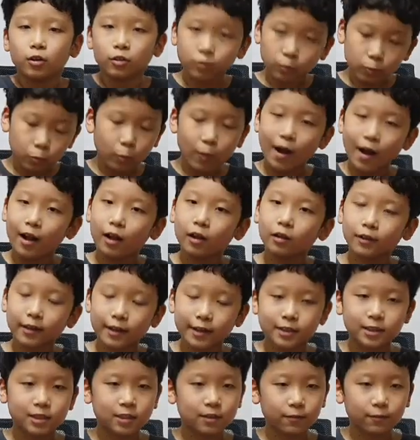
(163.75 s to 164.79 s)

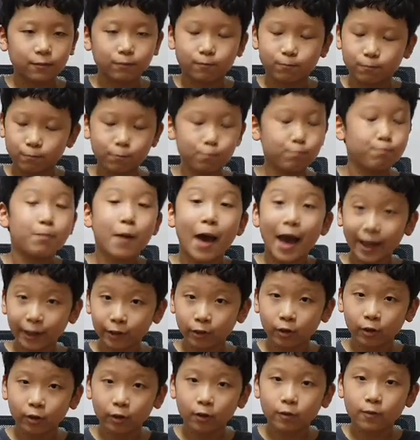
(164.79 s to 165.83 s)
it's
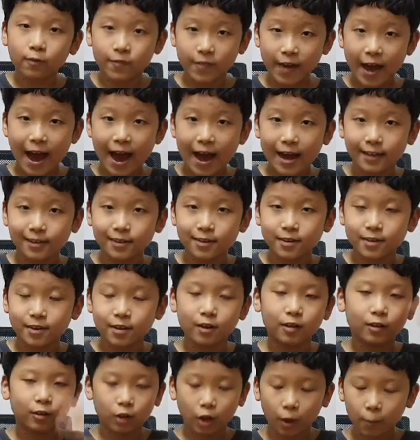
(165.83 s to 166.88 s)
better than
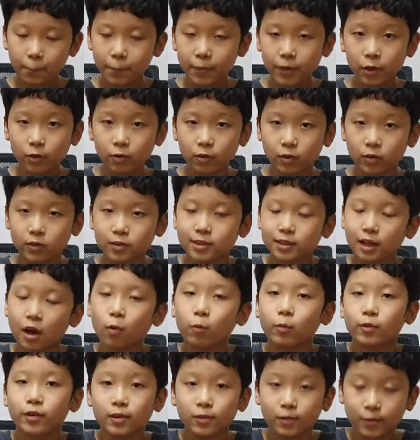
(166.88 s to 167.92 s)
the computers
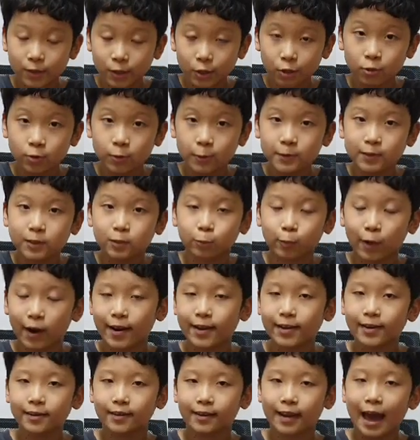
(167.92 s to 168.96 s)
that we use
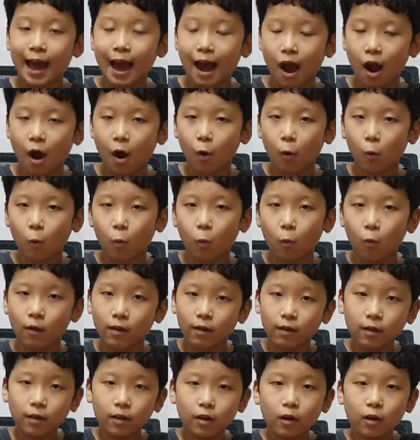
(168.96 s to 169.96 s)
right now.